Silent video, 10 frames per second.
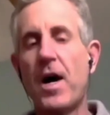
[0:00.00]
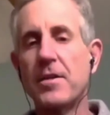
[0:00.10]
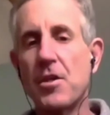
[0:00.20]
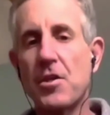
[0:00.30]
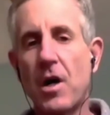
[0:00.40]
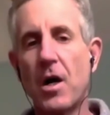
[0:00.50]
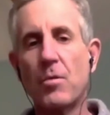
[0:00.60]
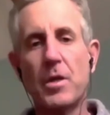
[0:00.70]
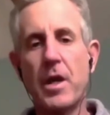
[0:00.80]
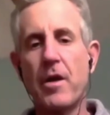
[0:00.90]
Discard
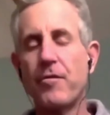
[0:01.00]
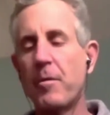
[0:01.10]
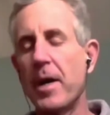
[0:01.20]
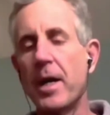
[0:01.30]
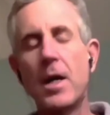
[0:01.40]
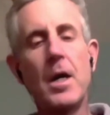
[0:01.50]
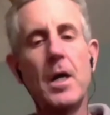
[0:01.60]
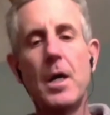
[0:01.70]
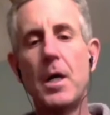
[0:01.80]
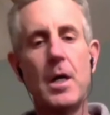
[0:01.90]
what you hear from me.
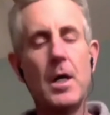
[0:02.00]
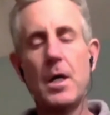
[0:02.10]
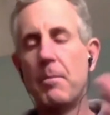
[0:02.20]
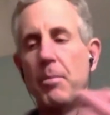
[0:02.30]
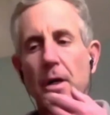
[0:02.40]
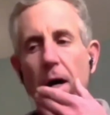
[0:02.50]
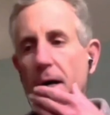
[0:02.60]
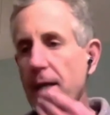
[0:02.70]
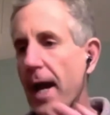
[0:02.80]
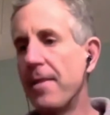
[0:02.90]
But
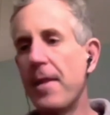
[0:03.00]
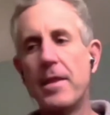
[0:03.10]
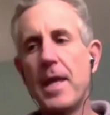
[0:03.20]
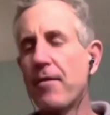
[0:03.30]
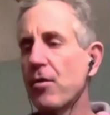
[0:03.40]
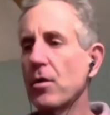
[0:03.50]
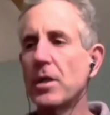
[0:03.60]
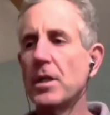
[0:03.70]
never.